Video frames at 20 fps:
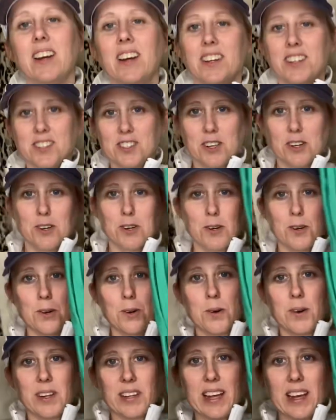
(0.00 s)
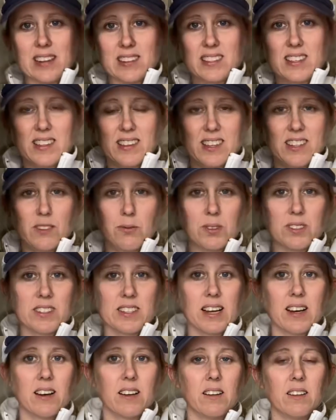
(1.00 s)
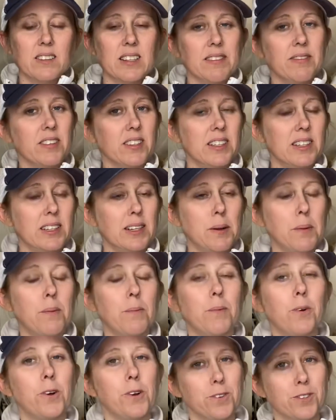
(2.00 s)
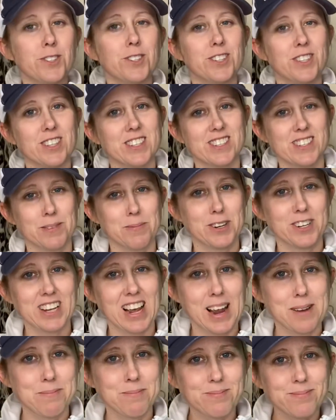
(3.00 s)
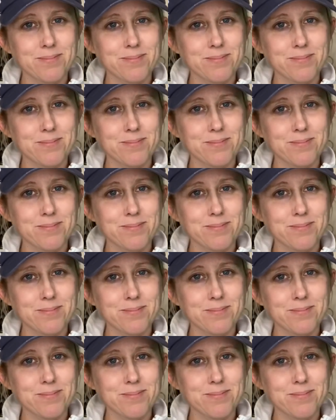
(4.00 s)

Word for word: So yes, this will sell definitely closer to the summertime.